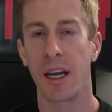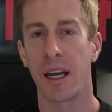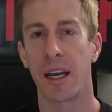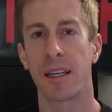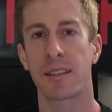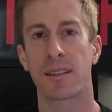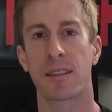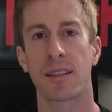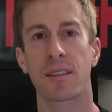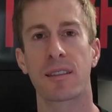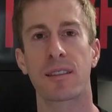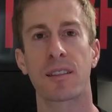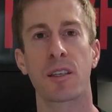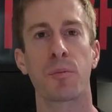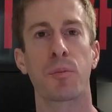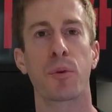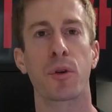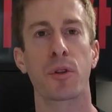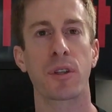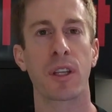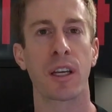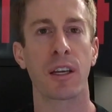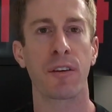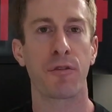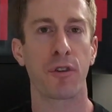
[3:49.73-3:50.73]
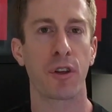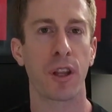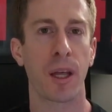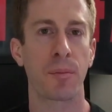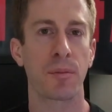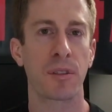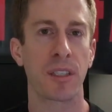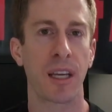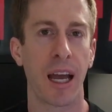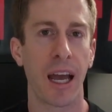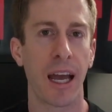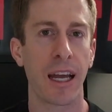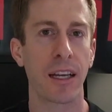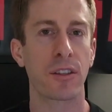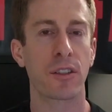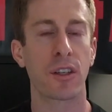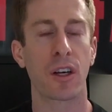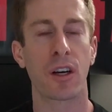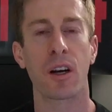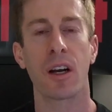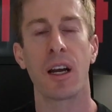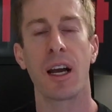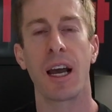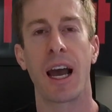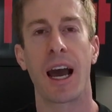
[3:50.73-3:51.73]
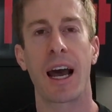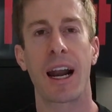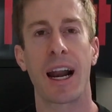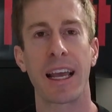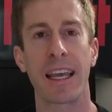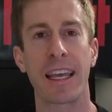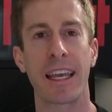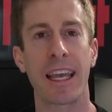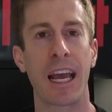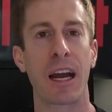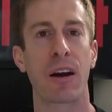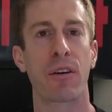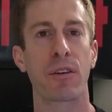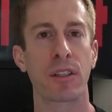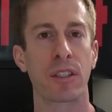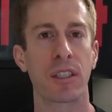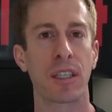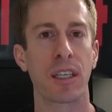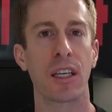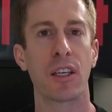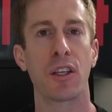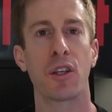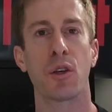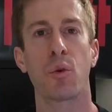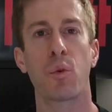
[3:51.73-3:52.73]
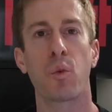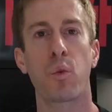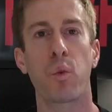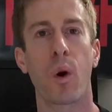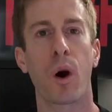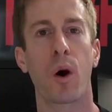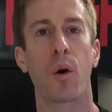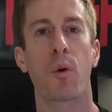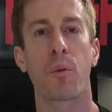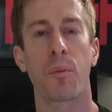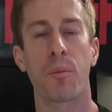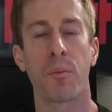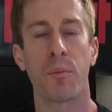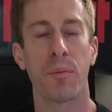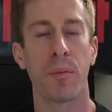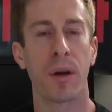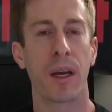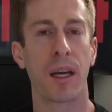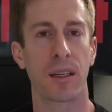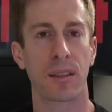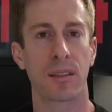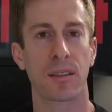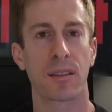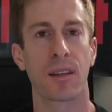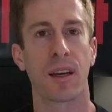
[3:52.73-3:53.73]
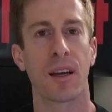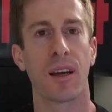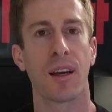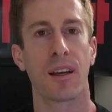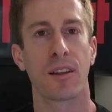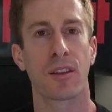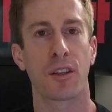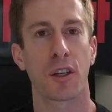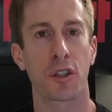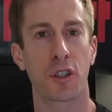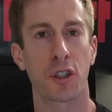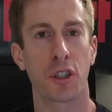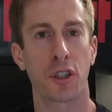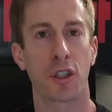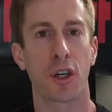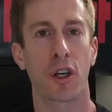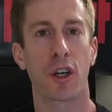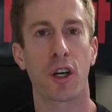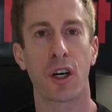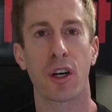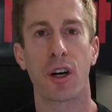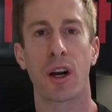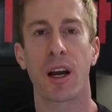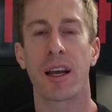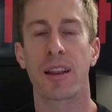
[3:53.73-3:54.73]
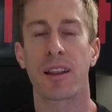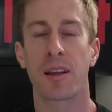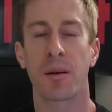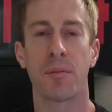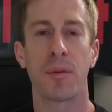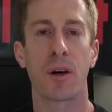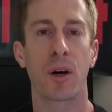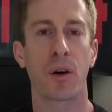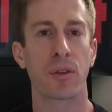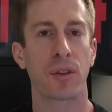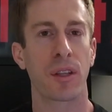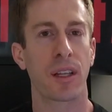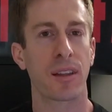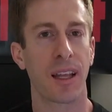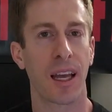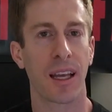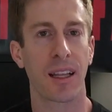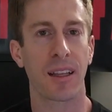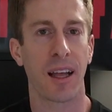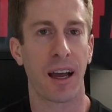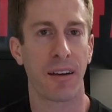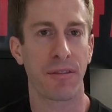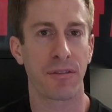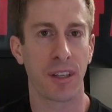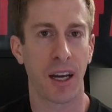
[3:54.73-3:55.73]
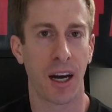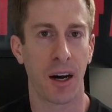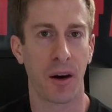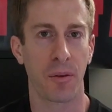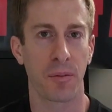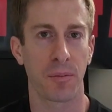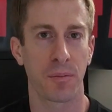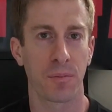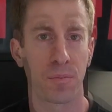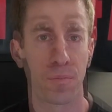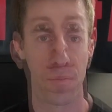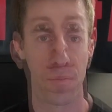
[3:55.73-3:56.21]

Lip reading: It's a simple thing for them to enter, and I guarantee you won't miss the sugar and the milk that they left out.